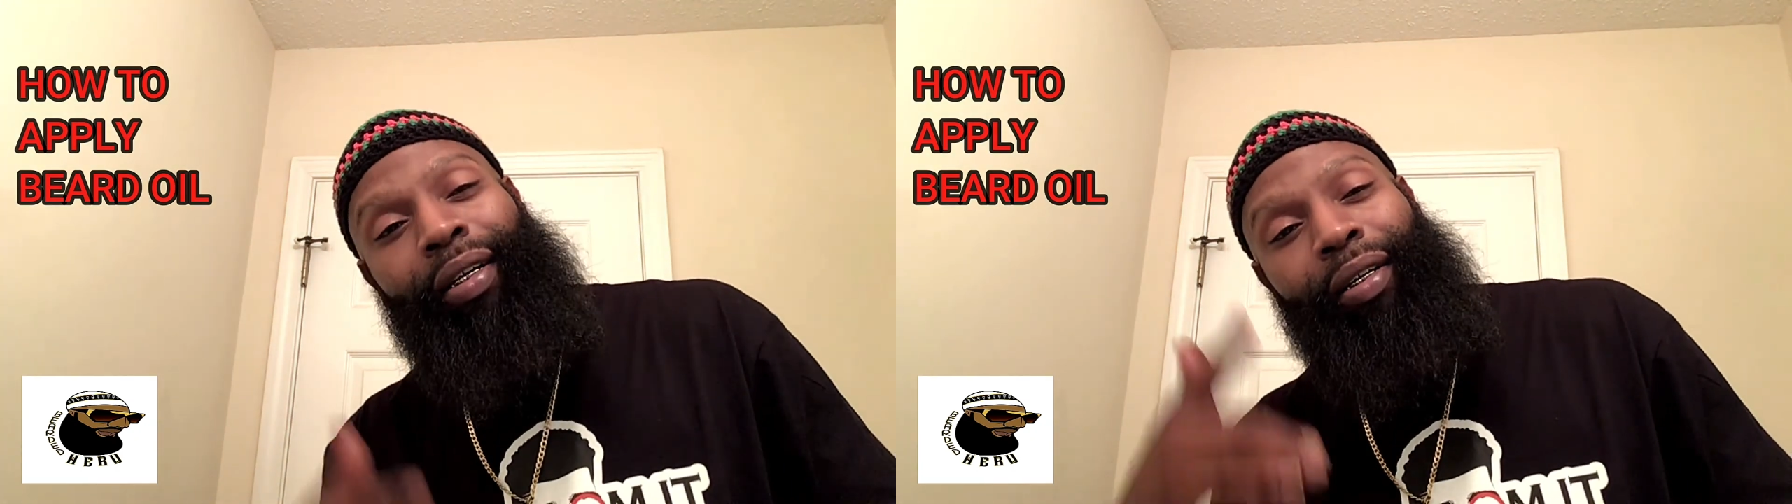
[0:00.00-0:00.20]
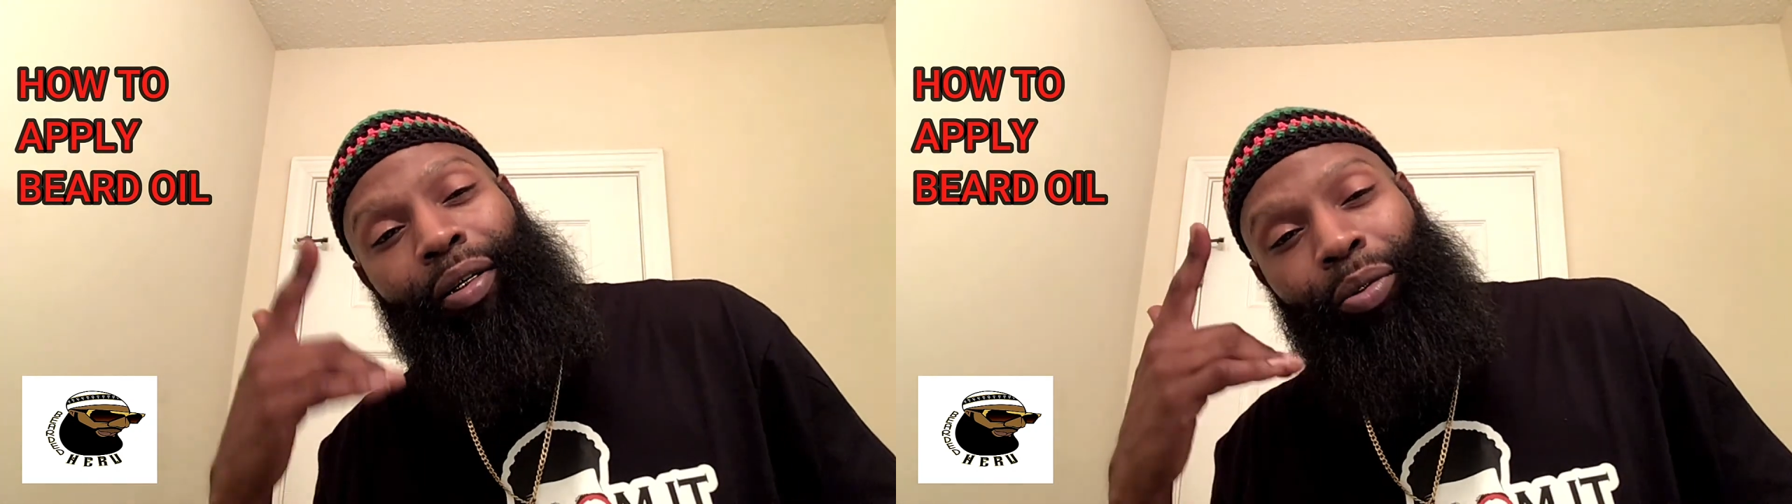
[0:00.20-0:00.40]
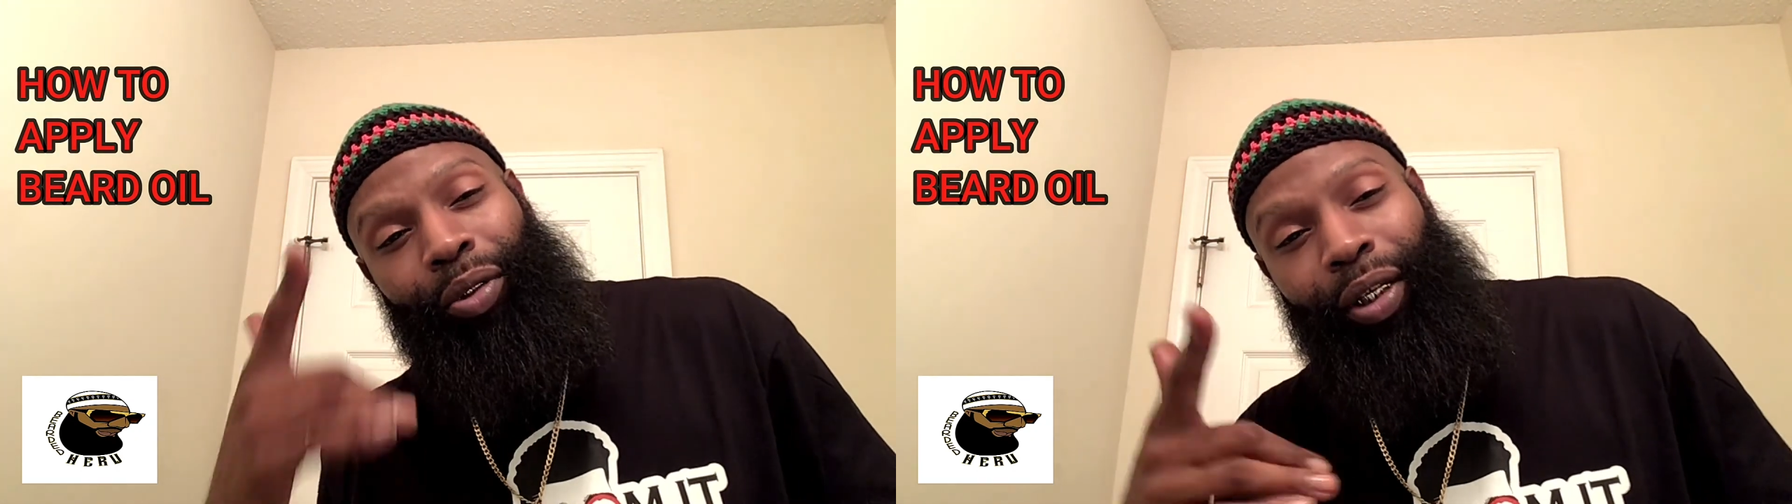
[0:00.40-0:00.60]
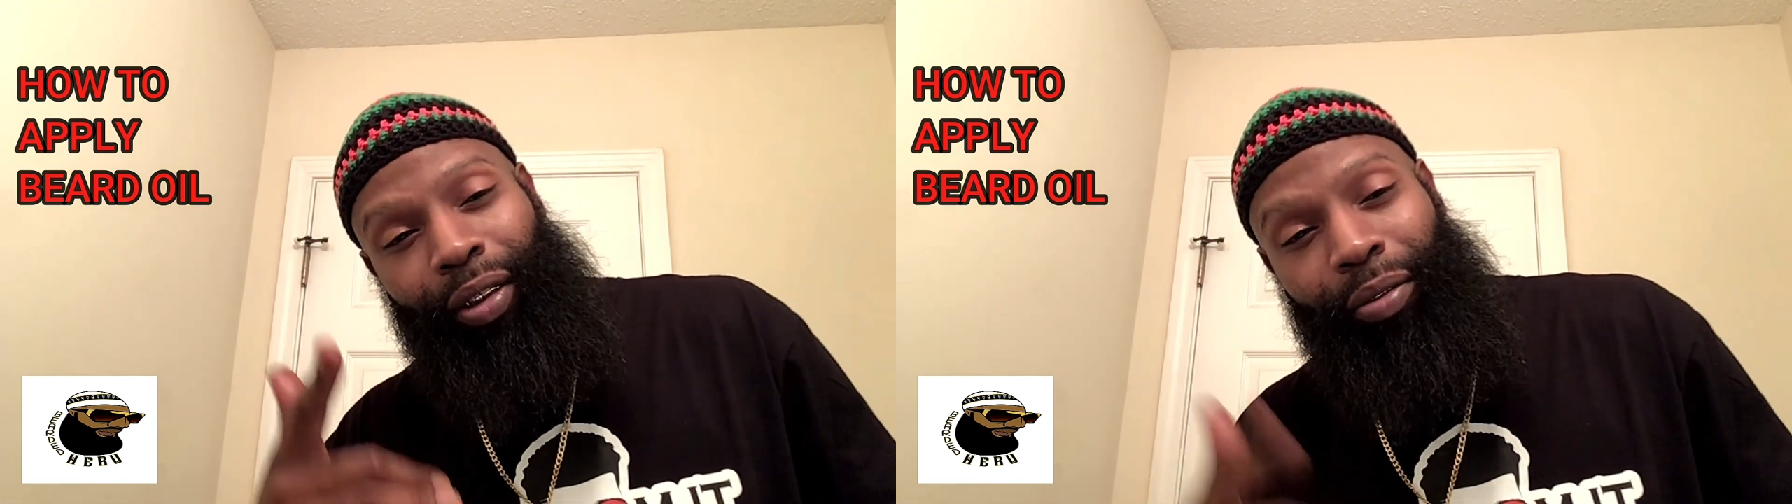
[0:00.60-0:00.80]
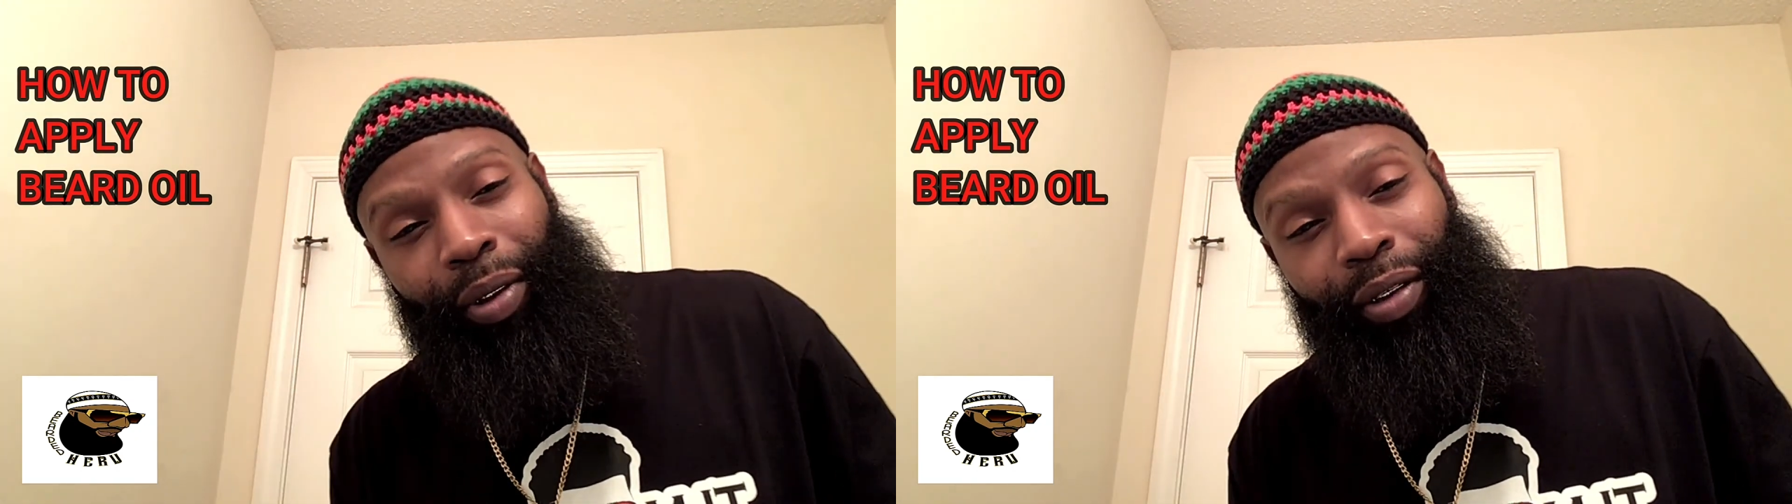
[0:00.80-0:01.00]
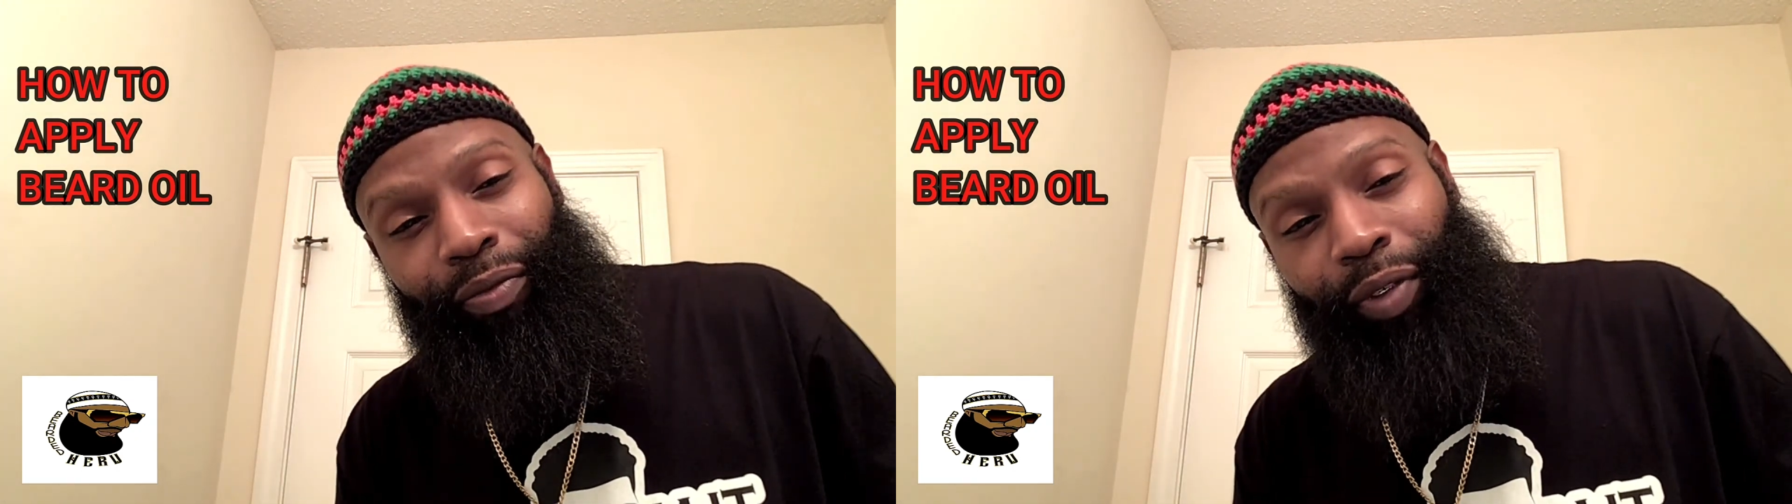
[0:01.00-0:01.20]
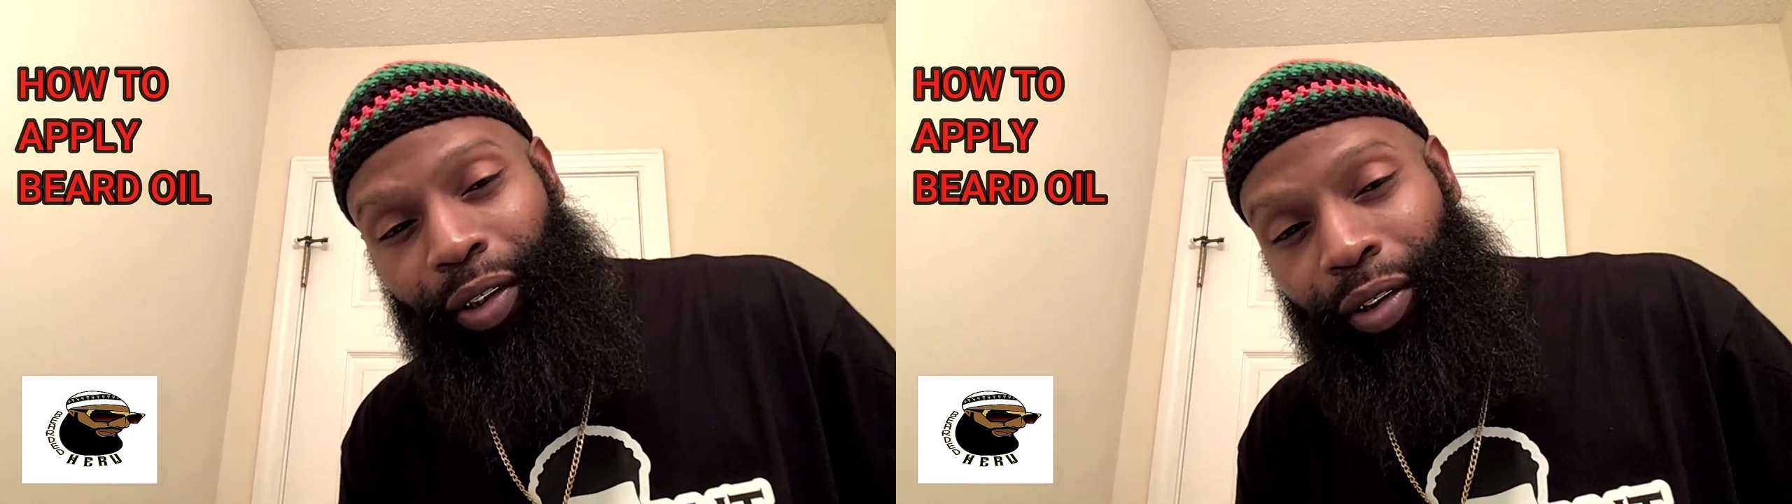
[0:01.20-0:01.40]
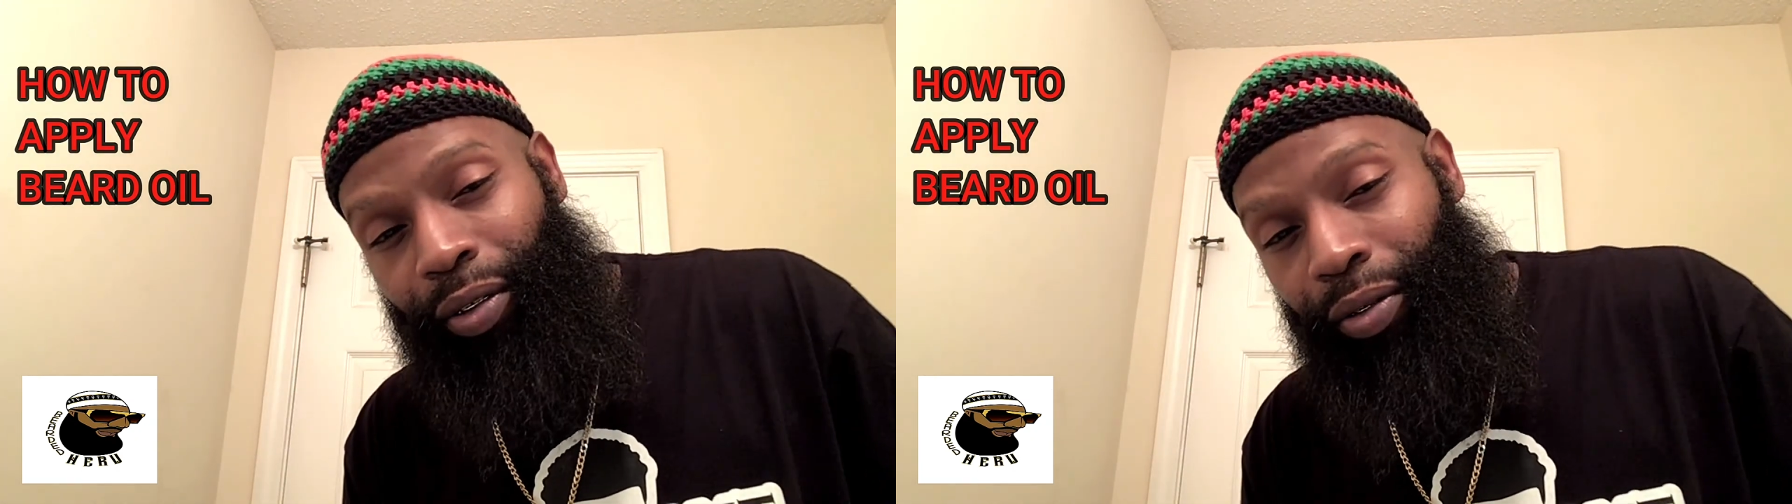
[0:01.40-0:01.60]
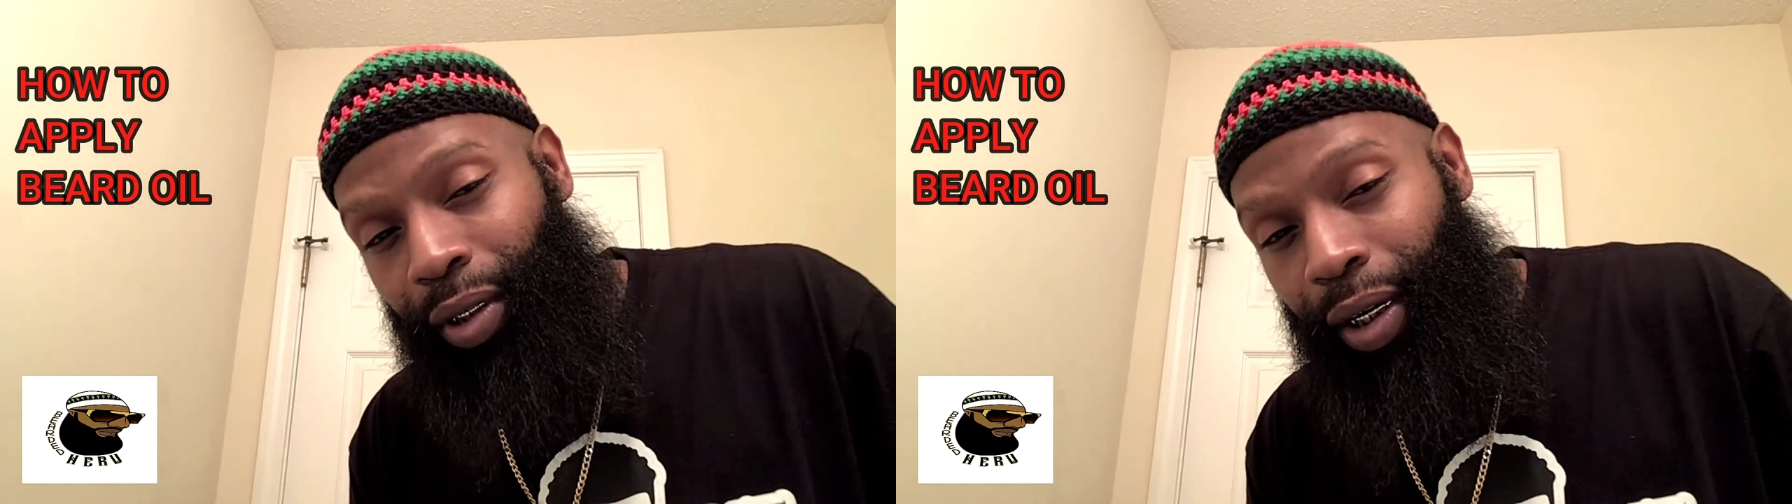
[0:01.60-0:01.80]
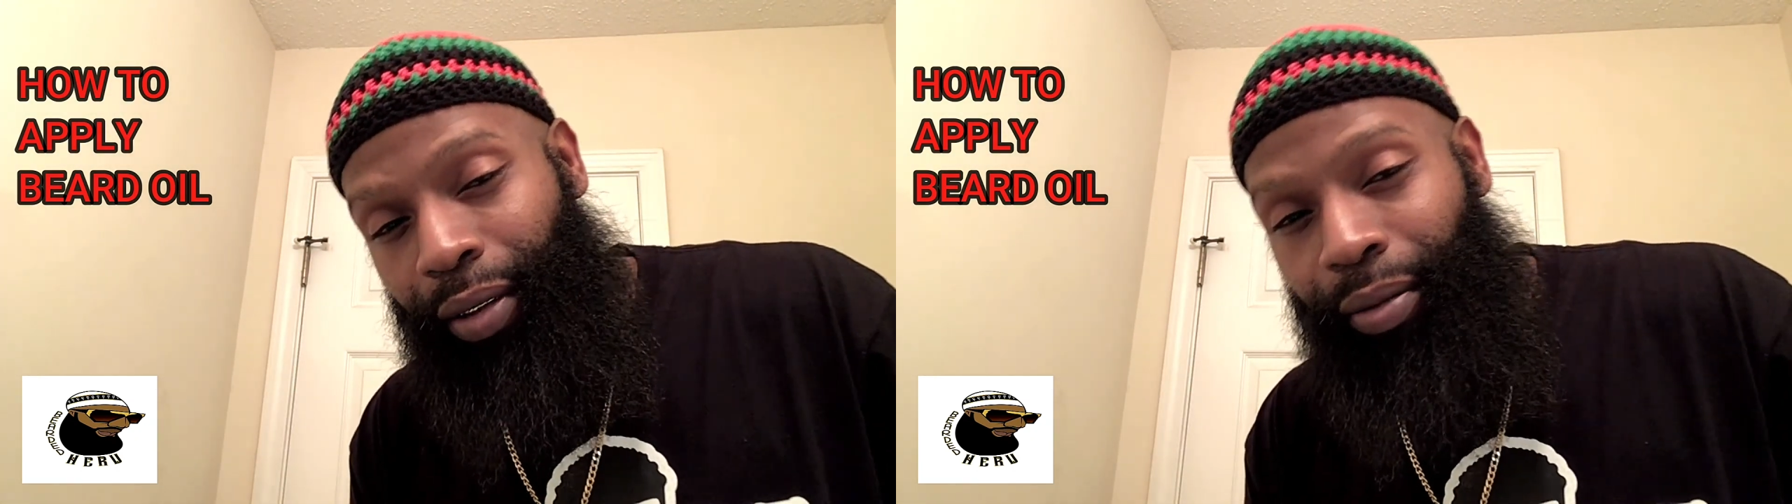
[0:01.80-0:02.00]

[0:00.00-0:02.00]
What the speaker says: Go check them other videos out.